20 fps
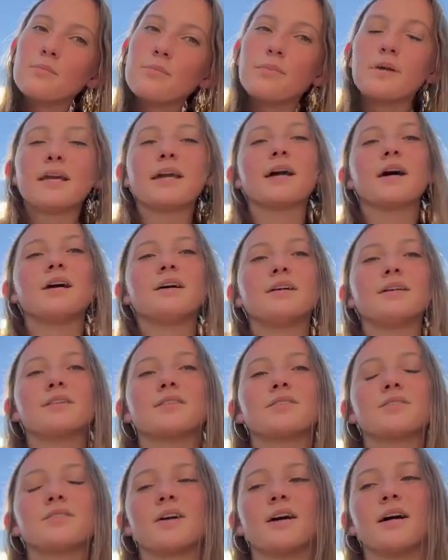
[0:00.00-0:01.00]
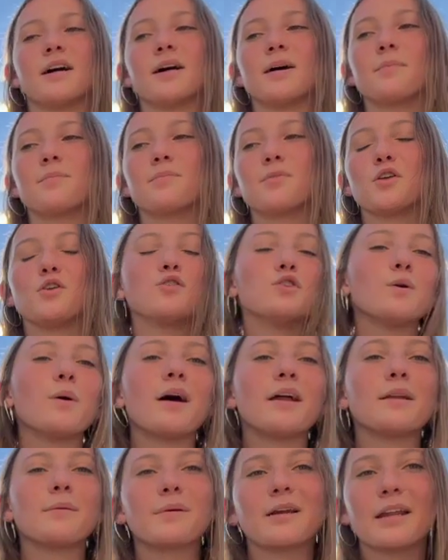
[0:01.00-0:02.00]
because you do
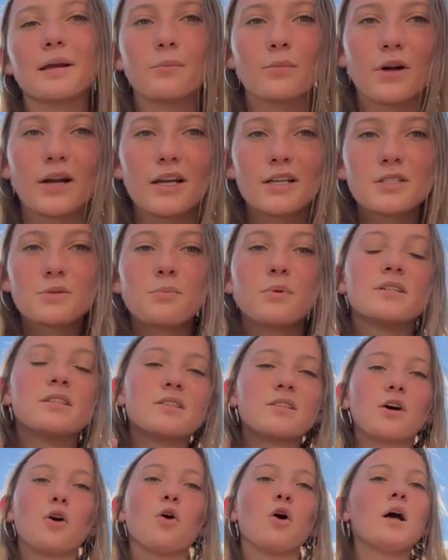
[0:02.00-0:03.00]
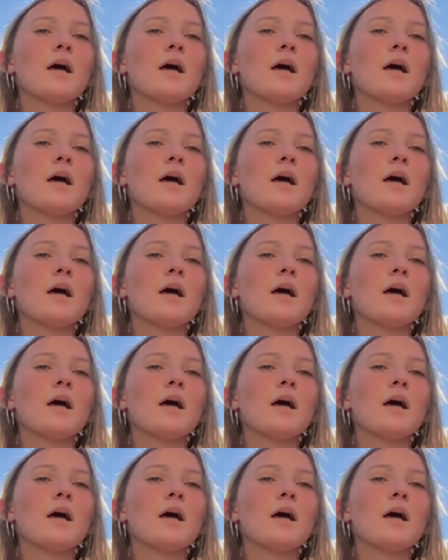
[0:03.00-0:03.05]
end up getting breaks, but still